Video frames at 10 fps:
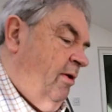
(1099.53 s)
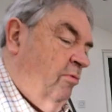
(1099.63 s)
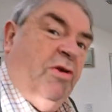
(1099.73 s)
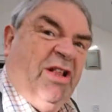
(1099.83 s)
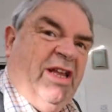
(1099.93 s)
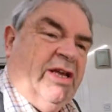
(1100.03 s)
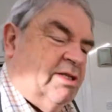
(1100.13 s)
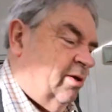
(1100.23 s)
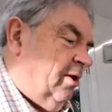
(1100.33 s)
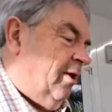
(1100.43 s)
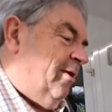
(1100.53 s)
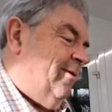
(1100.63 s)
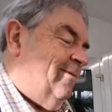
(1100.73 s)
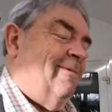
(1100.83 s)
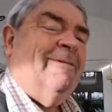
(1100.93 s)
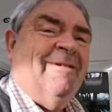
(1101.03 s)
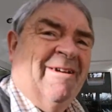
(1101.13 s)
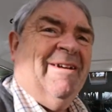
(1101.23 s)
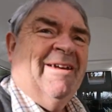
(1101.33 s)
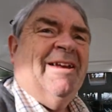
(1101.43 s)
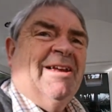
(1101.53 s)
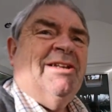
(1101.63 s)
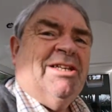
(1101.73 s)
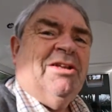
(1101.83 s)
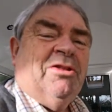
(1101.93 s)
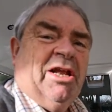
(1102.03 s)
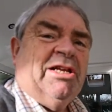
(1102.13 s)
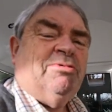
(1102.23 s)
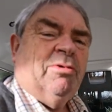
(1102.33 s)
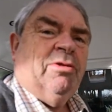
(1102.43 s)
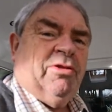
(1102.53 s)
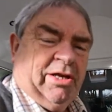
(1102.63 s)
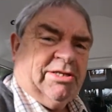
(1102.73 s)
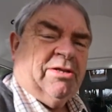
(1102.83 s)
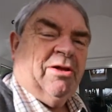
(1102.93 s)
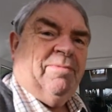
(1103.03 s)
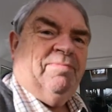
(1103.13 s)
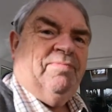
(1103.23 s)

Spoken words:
Really is. See you on the next one. Thanks a lot.